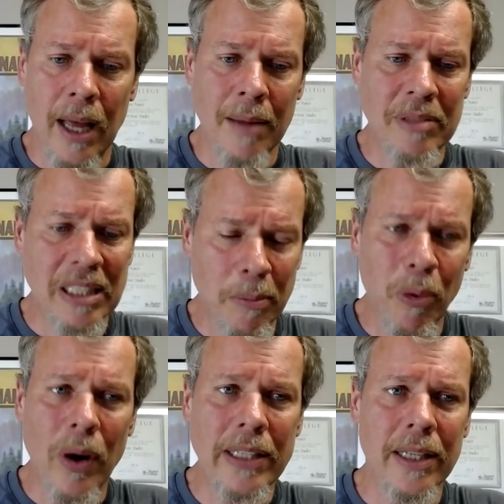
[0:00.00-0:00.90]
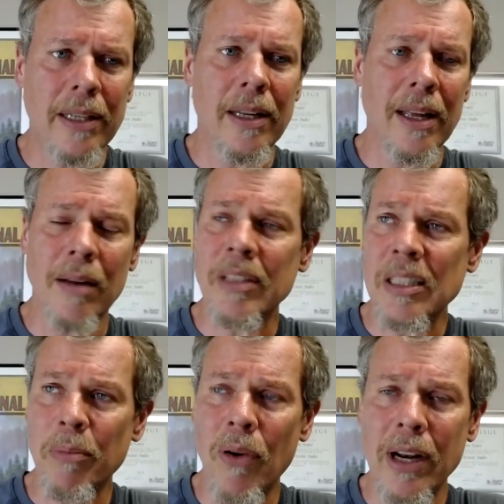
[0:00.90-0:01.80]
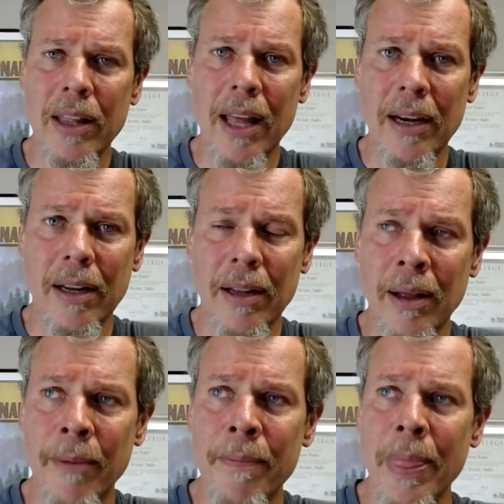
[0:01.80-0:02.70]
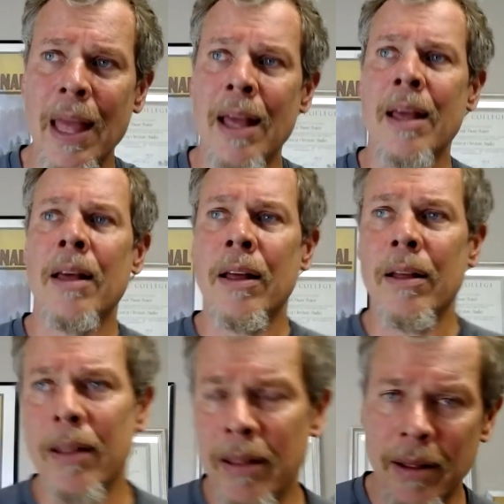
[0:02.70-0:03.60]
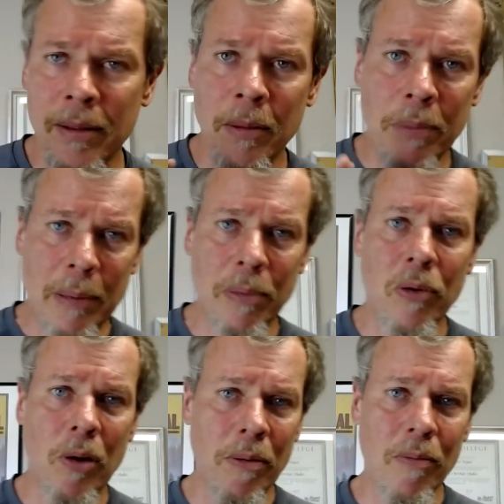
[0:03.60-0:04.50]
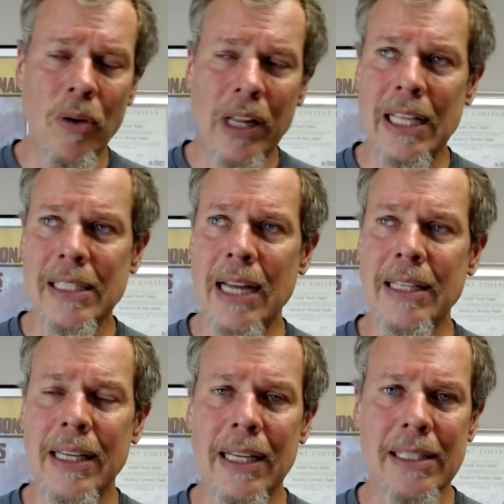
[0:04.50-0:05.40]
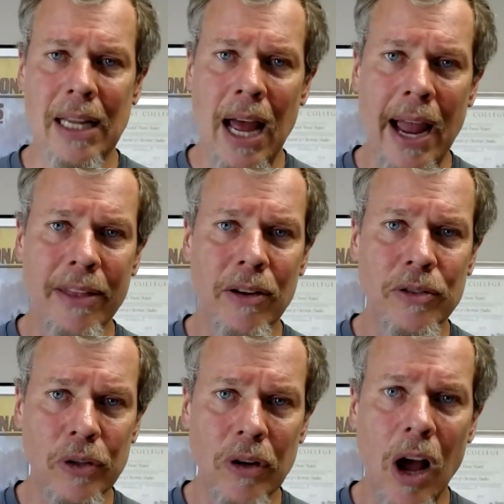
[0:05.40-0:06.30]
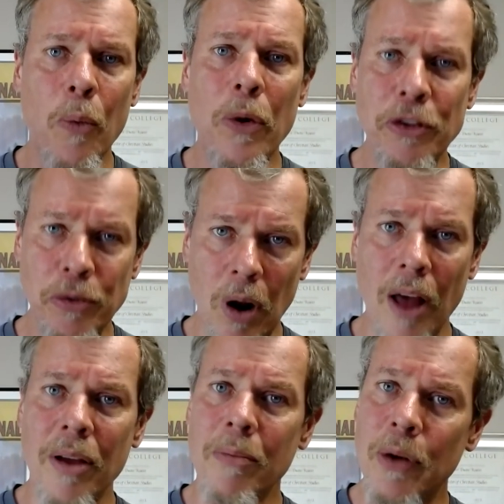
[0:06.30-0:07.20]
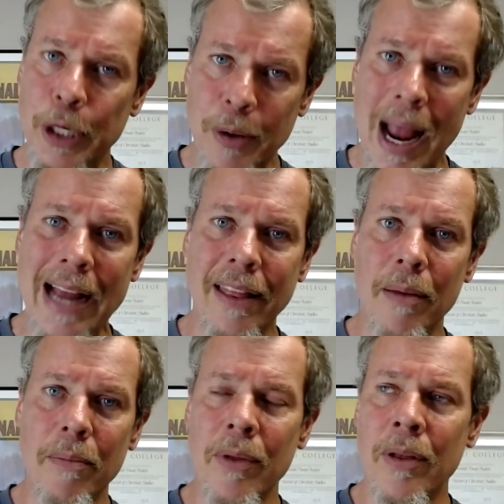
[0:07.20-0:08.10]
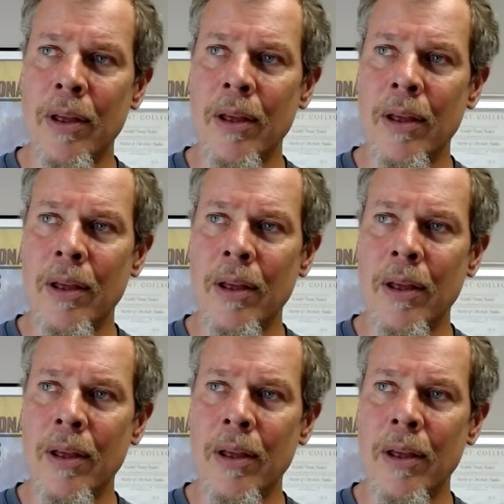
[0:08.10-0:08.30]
I'm disappointed, and I'm disappointed that. Um, the people who are promoting these ideas either do not withdraw them, retract them,